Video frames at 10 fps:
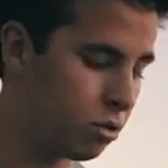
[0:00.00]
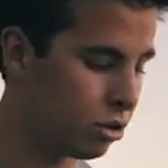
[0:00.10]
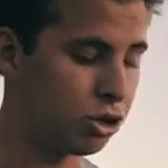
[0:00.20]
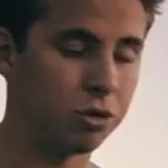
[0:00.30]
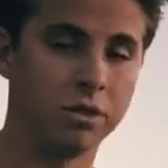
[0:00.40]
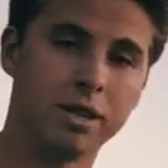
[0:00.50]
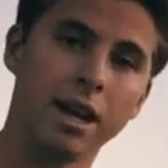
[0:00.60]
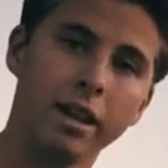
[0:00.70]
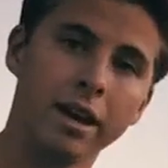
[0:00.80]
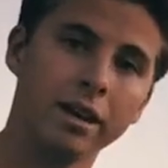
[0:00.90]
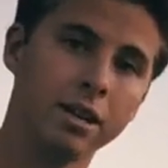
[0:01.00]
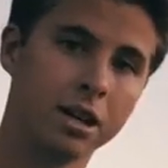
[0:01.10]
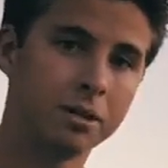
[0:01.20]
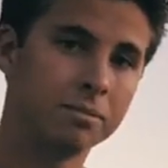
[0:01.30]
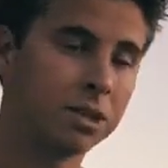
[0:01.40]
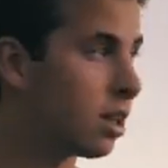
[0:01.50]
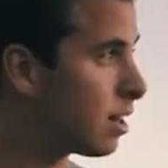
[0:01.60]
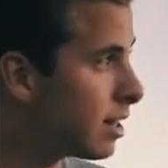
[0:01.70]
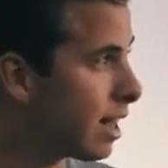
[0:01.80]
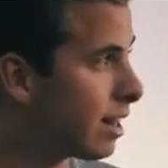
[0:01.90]
so you can shoot in daylight,
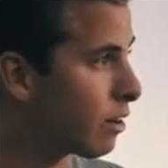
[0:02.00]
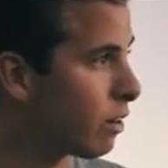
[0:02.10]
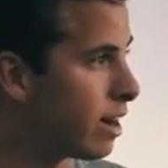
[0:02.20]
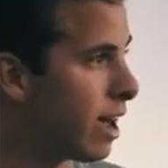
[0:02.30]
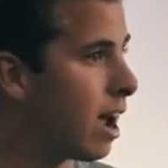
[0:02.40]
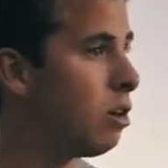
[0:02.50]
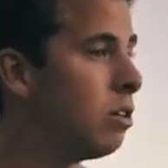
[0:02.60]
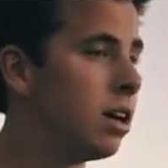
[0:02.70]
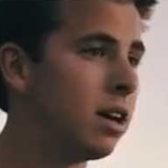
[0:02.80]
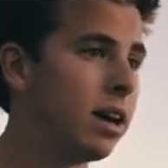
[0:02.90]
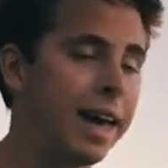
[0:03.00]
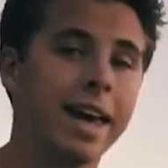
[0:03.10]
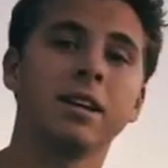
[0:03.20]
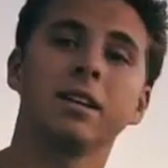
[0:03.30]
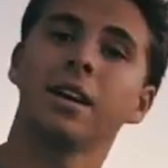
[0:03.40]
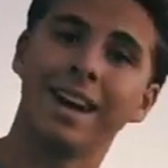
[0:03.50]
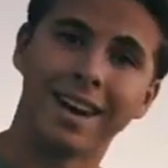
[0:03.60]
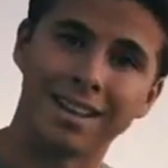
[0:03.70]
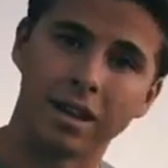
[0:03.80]
sunset like right now, and at